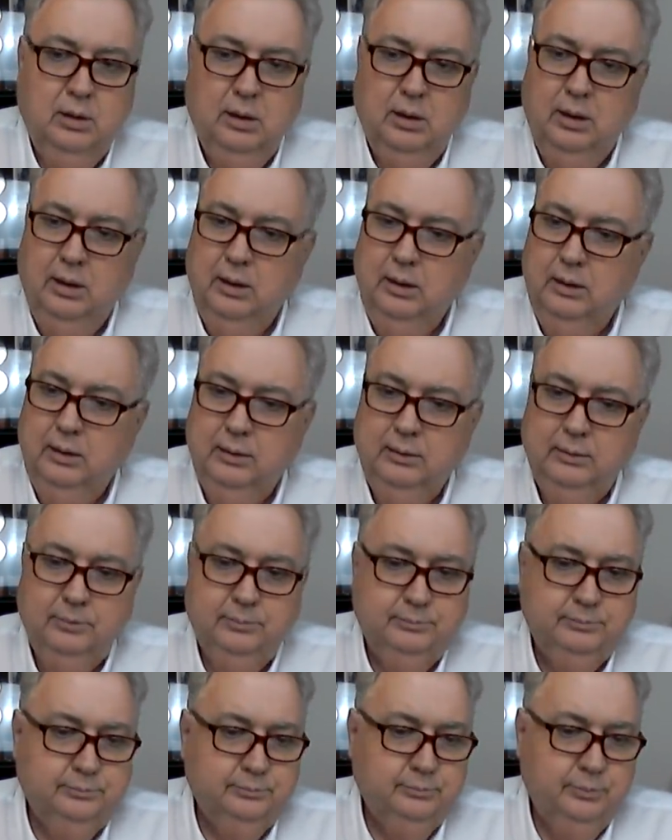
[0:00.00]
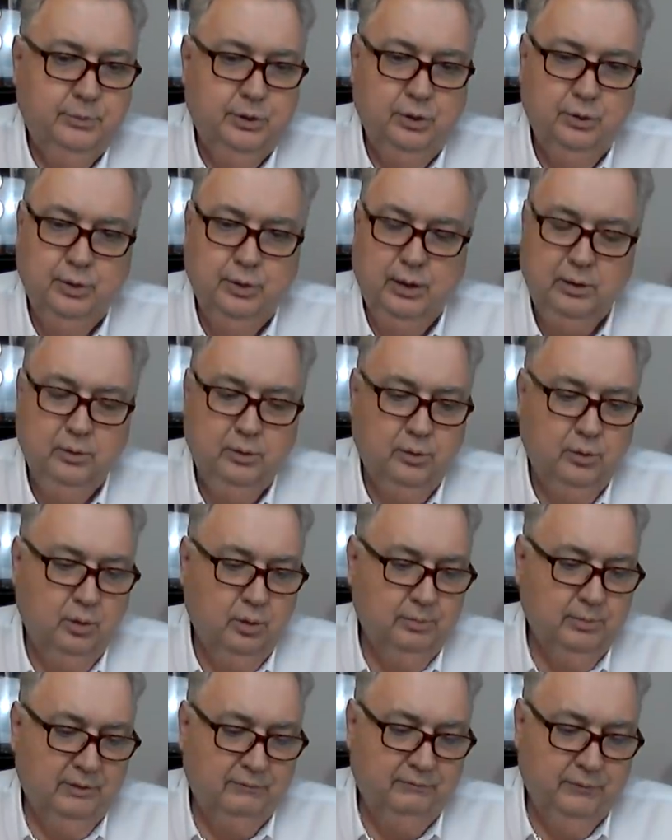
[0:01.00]
You're not going to
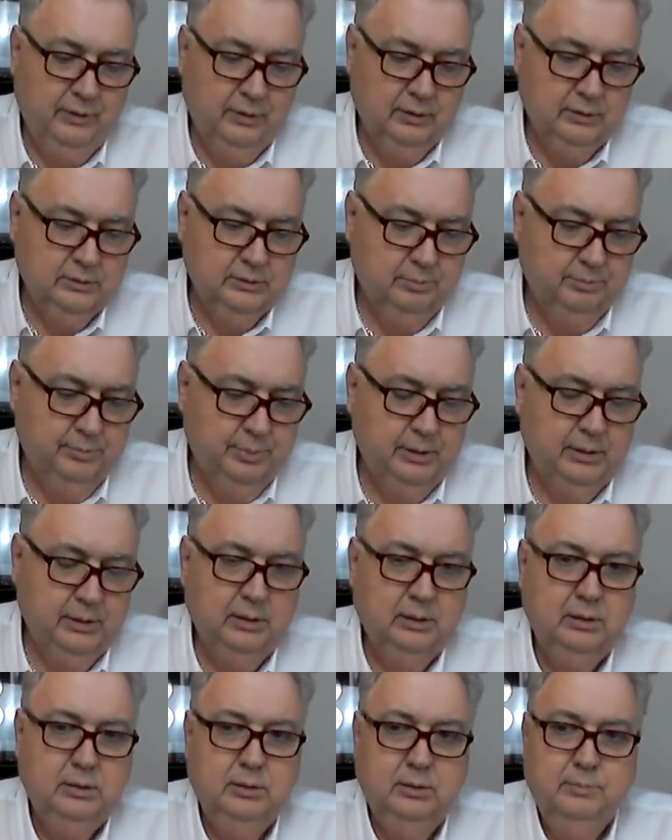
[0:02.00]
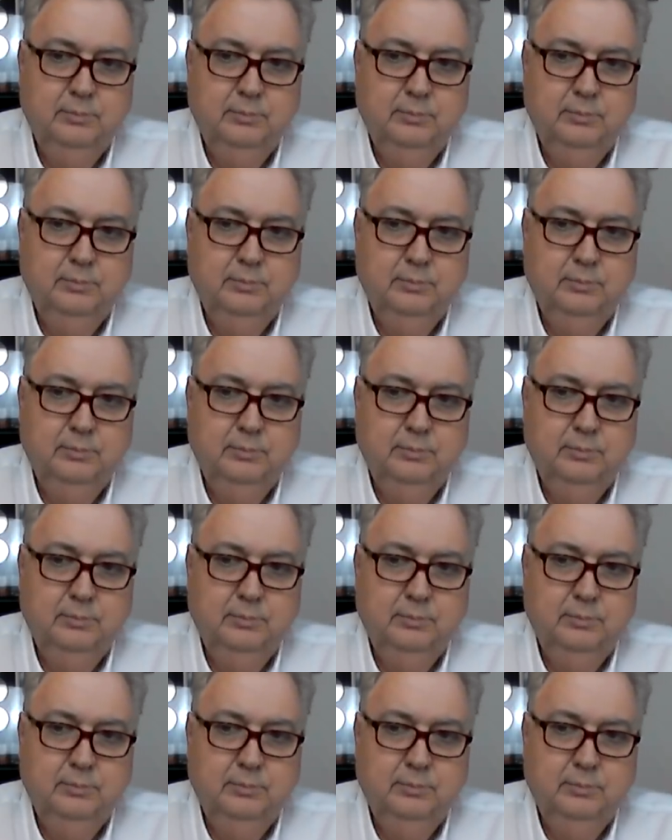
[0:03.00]
hurt my feelings a bit.